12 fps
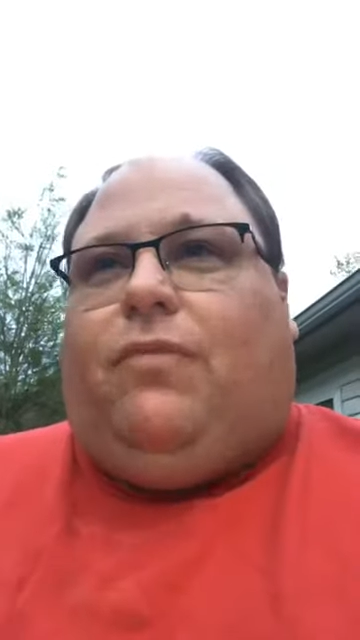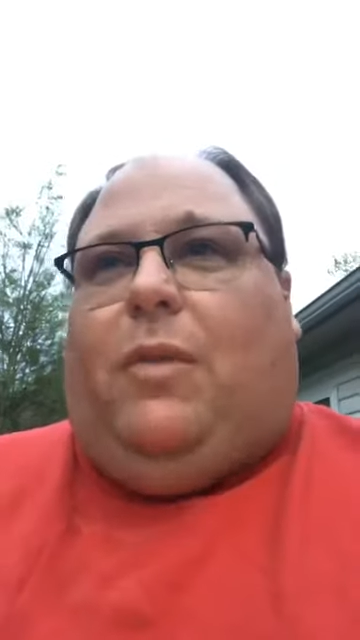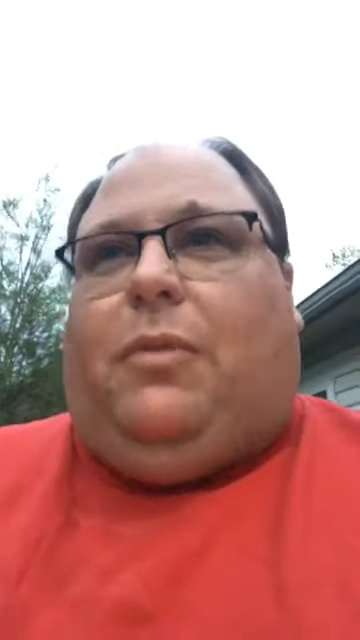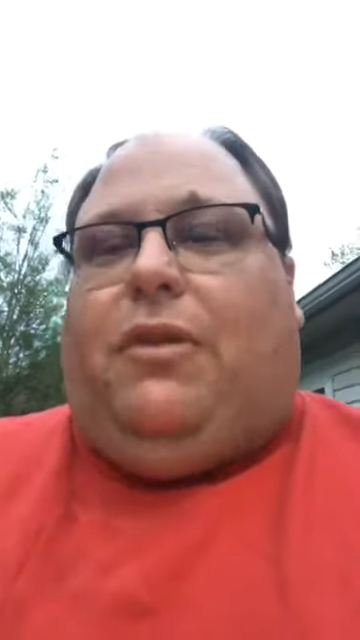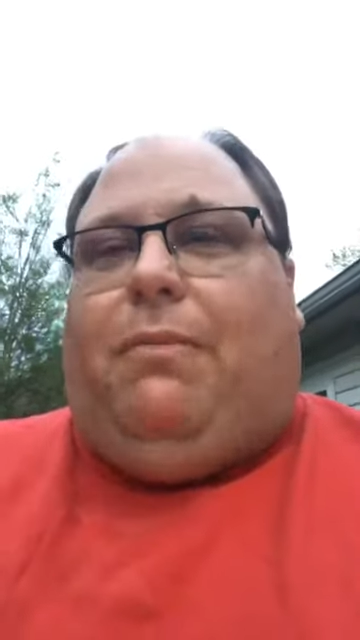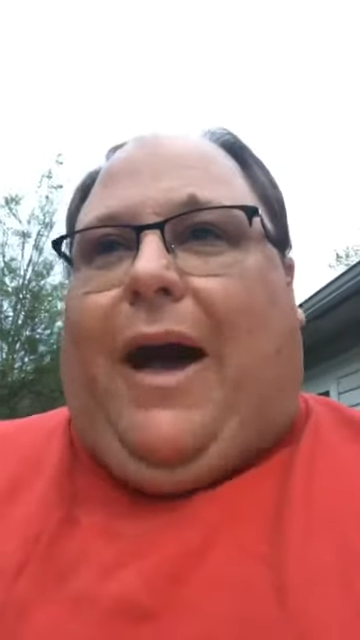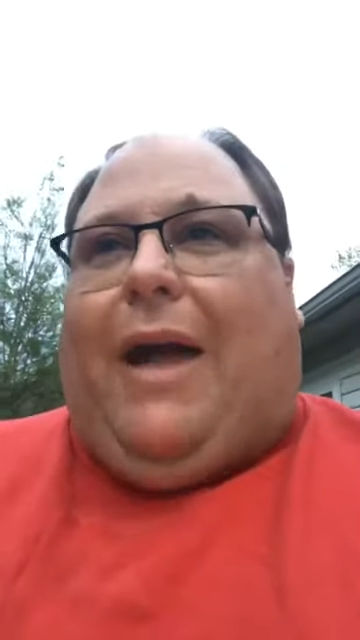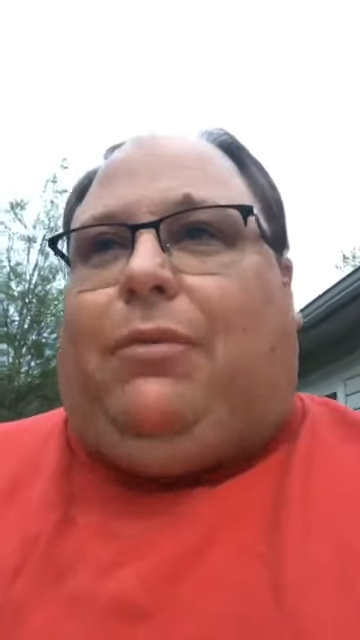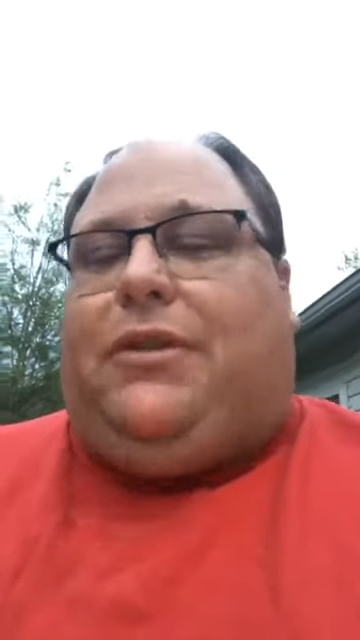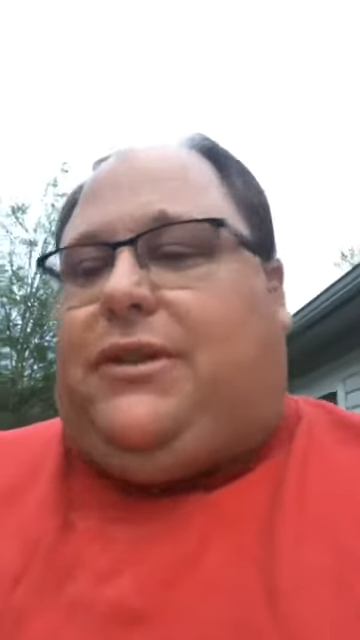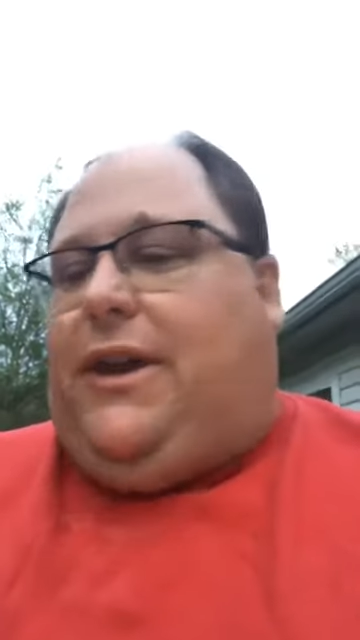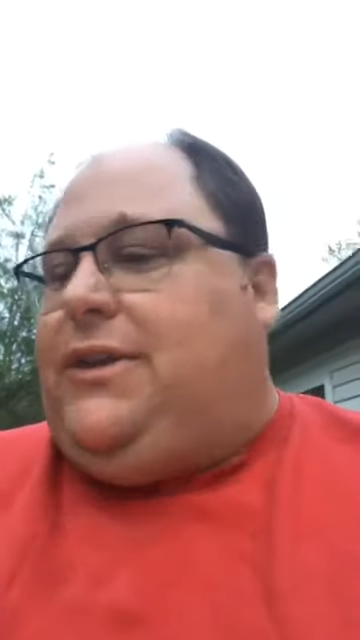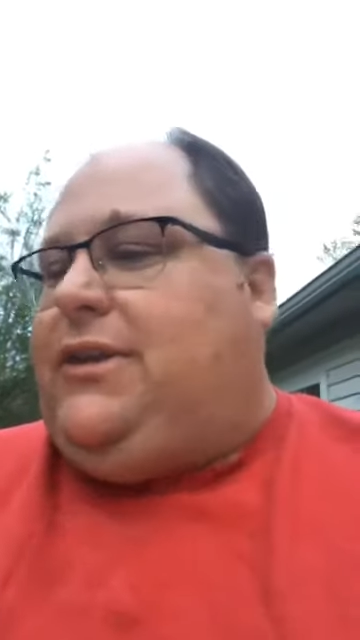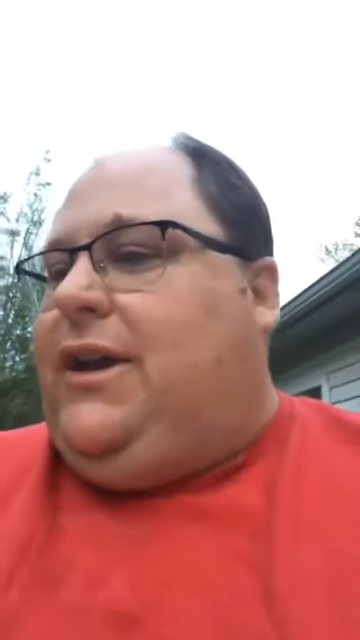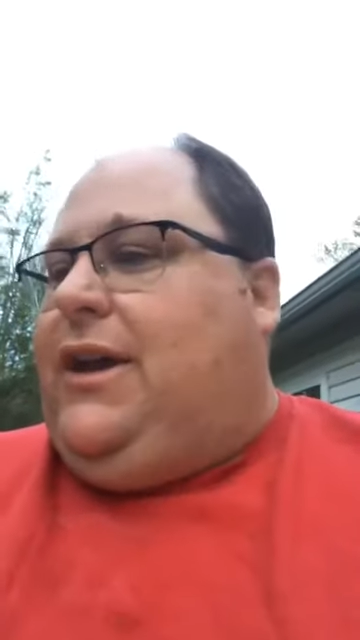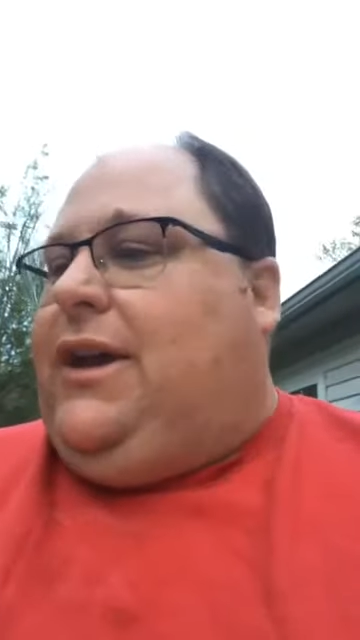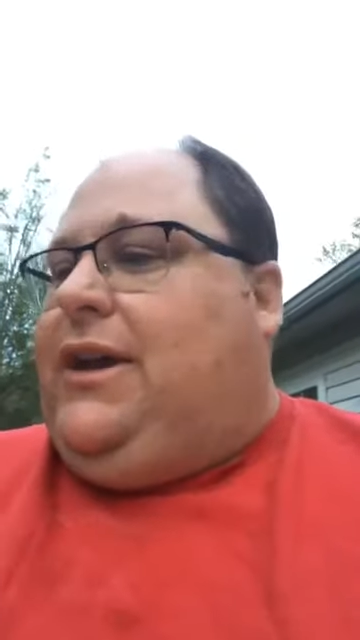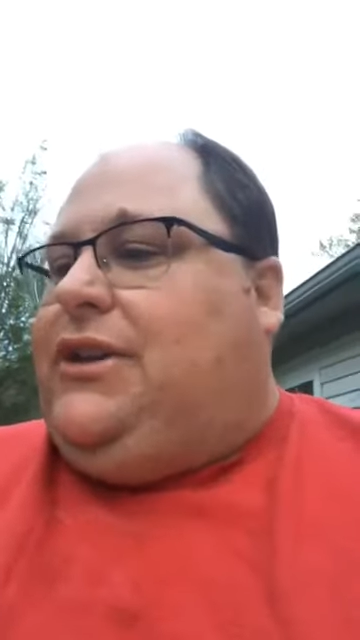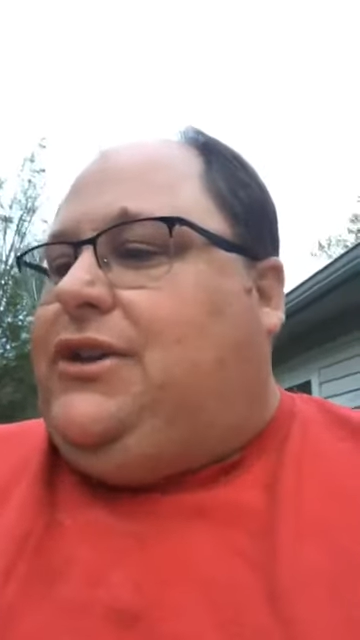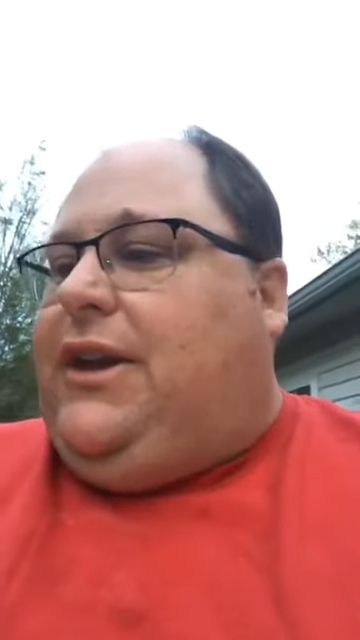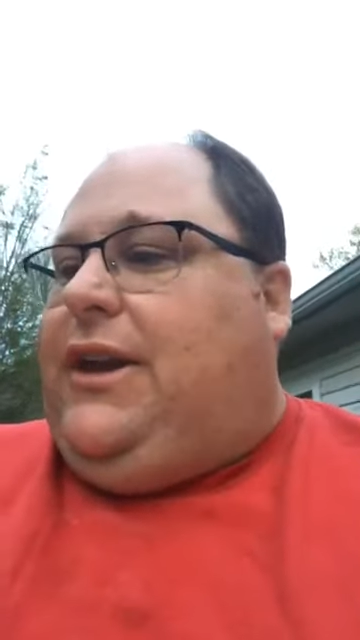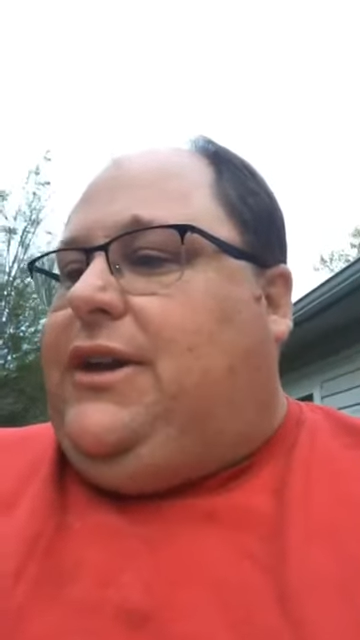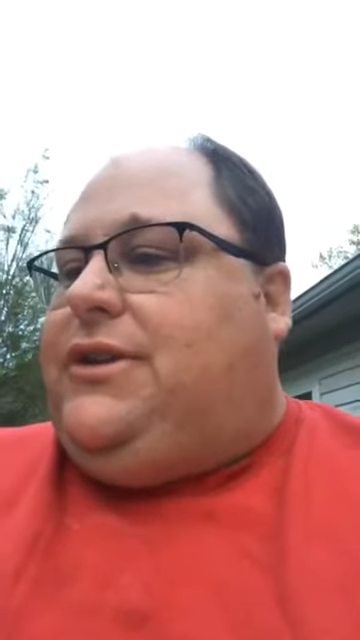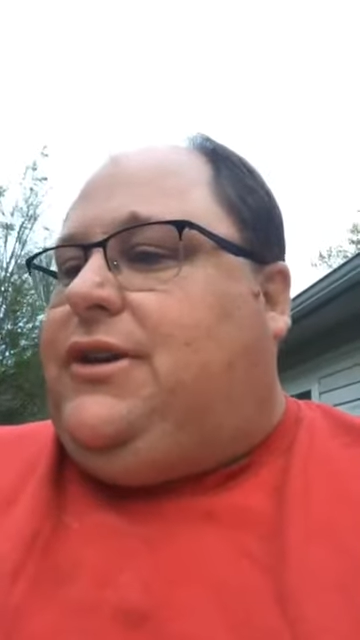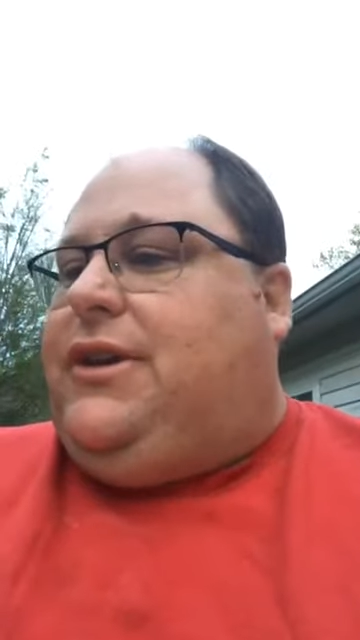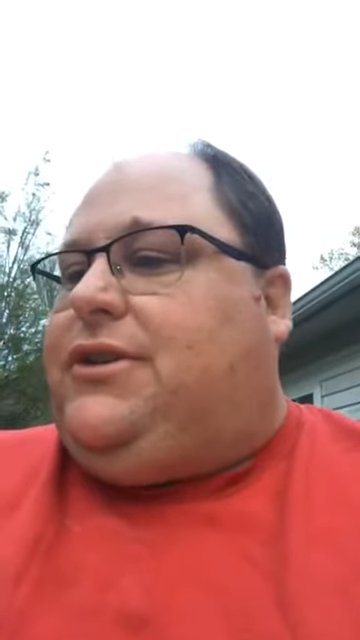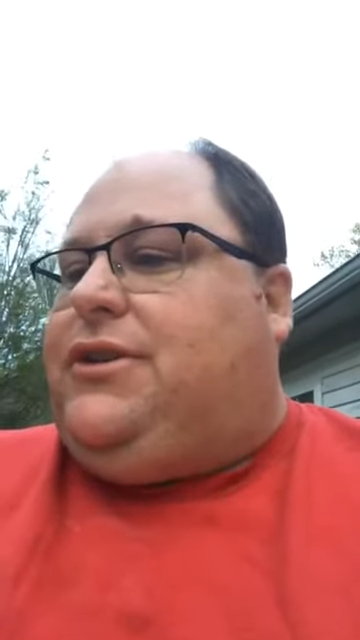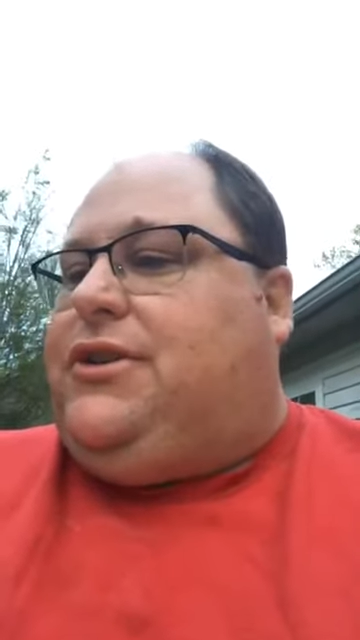But the Bible says Jesus